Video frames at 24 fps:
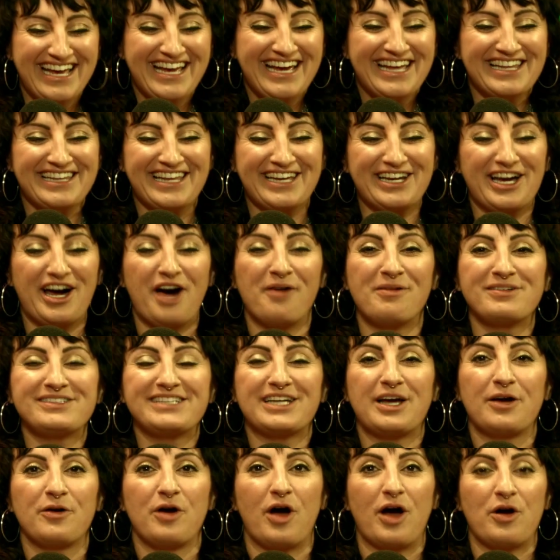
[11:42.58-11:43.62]
like almost
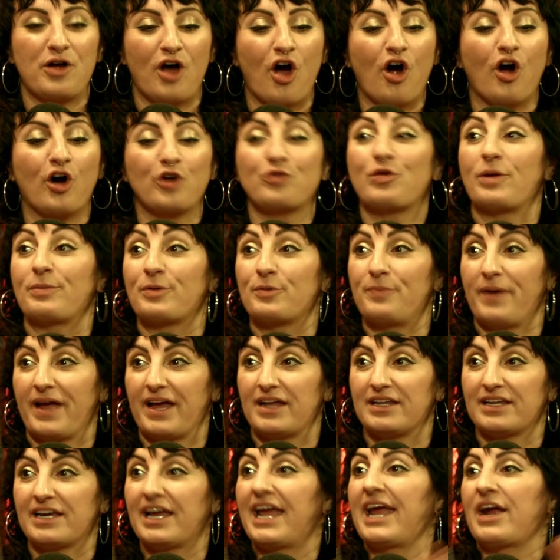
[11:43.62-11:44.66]
like a hard rubber
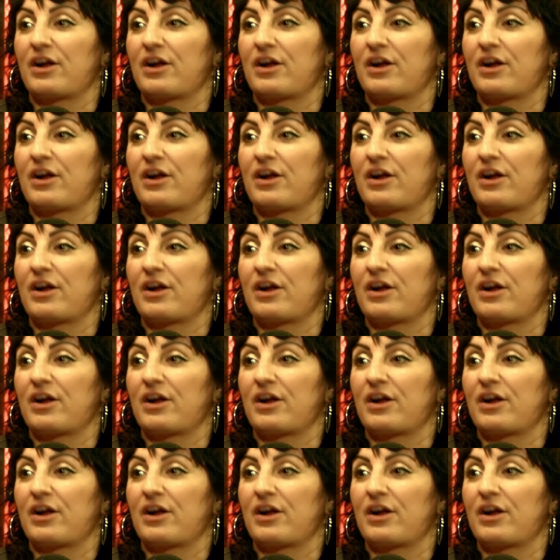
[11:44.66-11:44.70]
band, like a hair,